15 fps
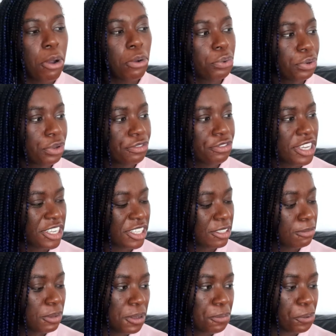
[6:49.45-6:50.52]
All of these
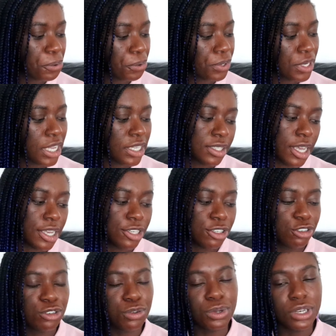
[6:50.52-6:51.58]
people get
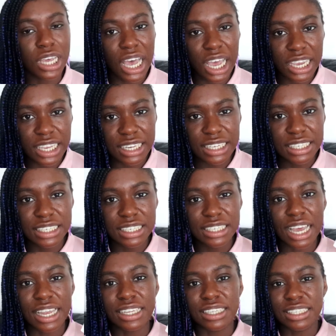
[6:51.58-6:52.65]
sent to an island
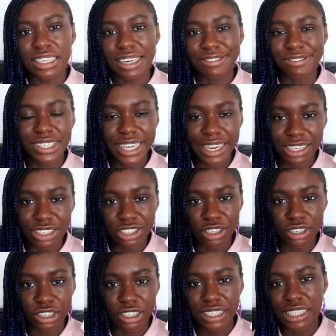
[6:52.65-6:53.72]
and it's an
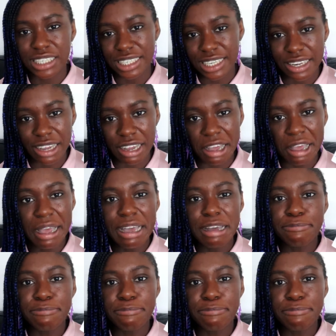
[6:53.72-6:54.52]
invitation to dinner,